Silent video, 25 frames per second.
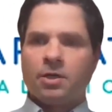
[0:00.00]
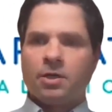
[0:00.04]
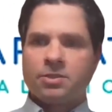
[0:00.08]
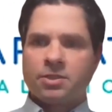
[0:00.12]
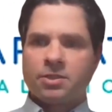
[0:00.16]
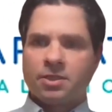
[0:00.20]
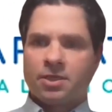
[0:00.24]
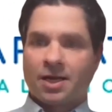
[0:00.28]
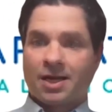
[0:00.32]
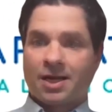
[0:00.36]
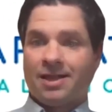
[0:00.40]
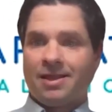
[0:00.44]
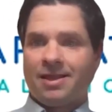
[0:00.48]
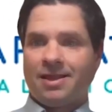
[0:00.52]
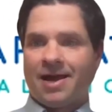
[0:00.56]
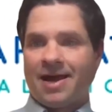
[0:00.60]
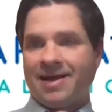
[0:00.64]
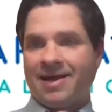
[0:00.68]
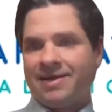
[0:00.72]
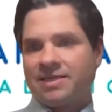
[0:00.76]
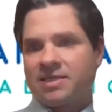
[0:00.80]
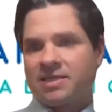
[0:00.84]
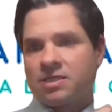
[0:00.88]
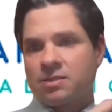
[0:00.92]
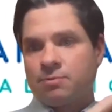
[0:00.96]
to the
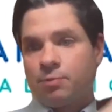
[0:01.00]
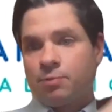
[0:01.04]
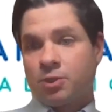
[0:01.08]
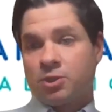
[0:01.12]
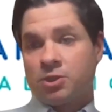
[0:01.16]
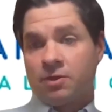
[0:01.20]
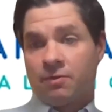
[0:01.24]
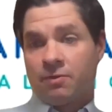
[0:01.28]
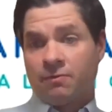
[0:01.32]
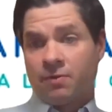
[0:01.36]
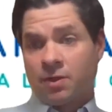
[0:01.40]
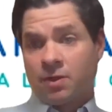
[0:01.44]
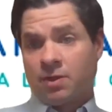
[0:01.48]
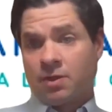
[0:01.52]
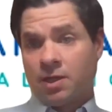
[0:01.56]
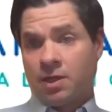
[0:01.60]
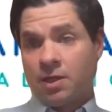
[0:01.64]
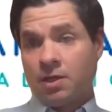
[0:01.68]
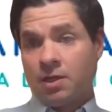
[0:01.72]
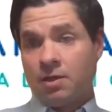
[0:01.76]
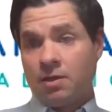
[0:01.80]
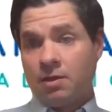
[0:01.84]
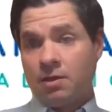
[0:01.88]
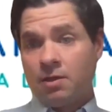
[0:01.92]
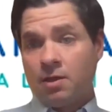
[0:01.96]
client's specific
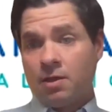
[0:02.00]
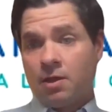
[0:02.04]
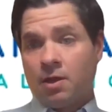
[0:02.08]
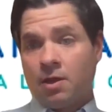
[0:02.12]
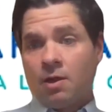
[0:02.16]
need